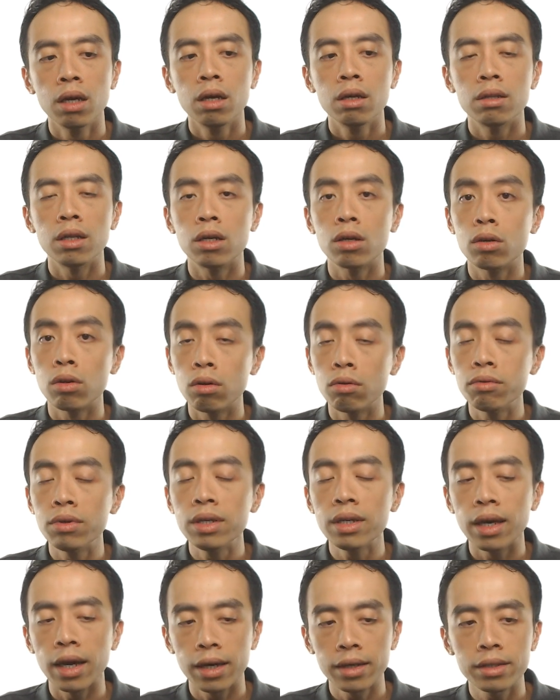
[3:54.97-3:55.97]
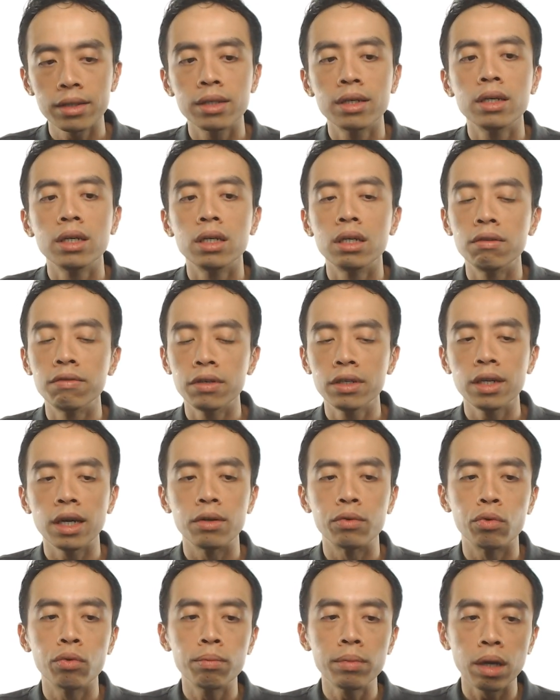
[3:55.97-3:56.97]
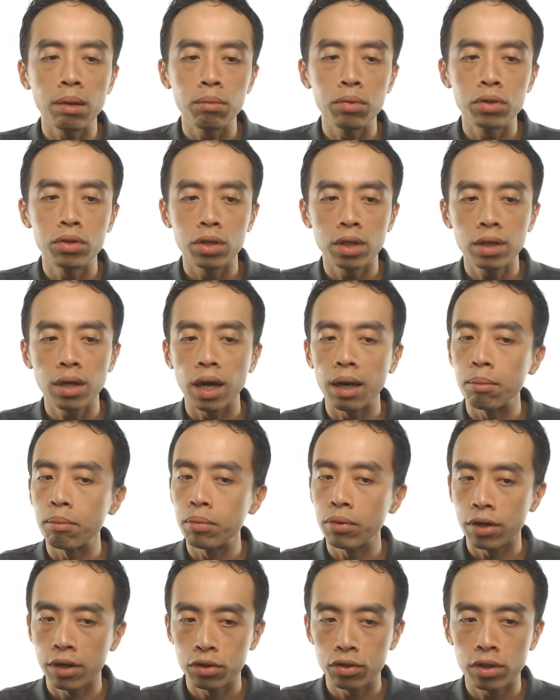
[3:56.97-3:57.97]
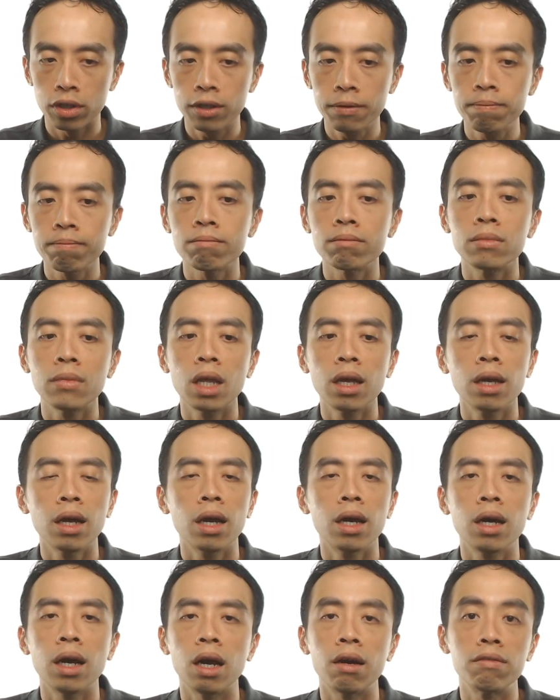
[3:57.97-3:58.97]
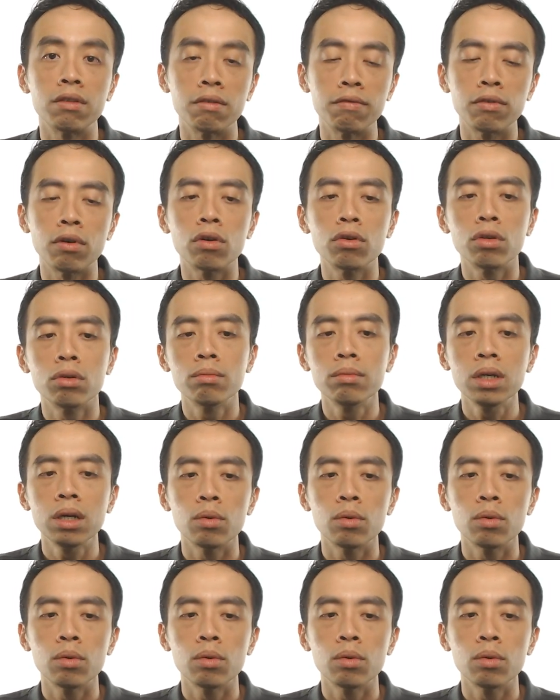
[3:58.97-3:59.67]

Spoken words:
Then chlorine gas given at room temperature and pressure. I have the volume